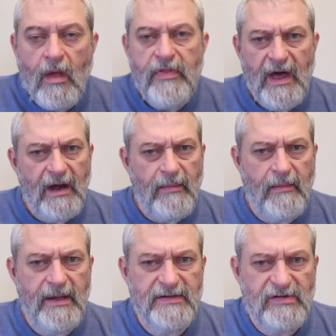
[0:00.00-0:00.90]
The
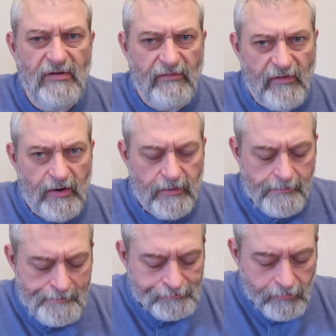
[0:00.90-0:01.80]
edamame is still
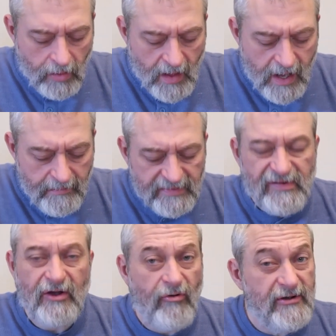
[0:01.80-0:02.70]
firm. Um, it's
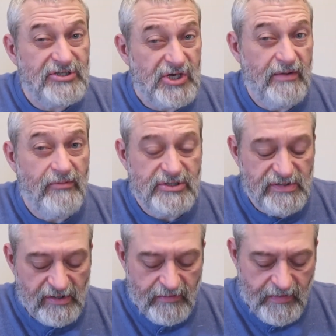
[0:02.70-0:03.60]
not crunchy, which
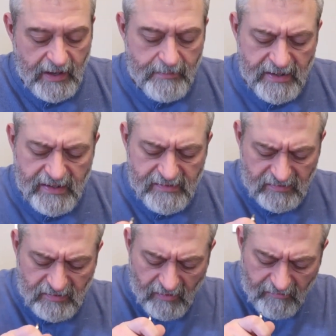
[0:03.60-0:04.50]
is a good thing, but it is
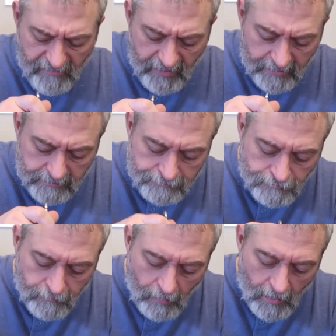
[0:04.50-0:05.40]
still firm.
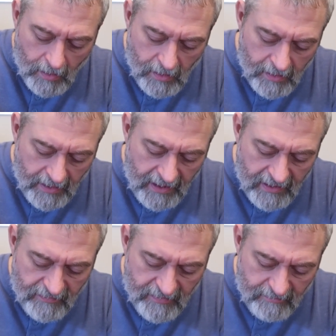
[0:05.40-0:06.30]

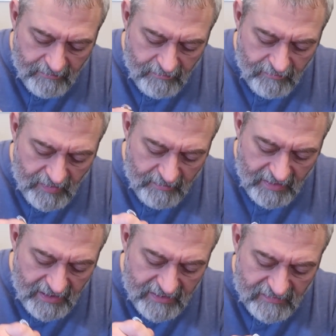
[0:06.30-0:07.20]
And the, the
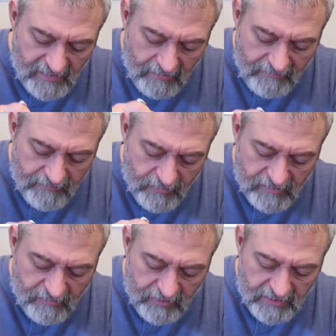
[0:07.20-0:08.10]
meat itself was
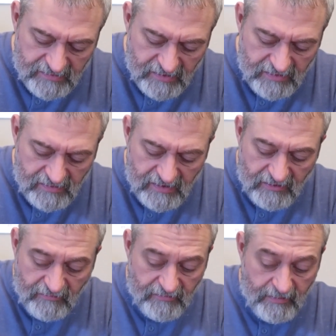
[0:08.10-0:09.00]
really
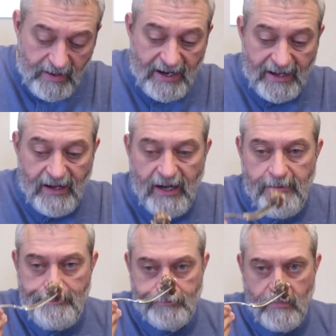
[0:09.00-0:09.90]
tender from the bite I got.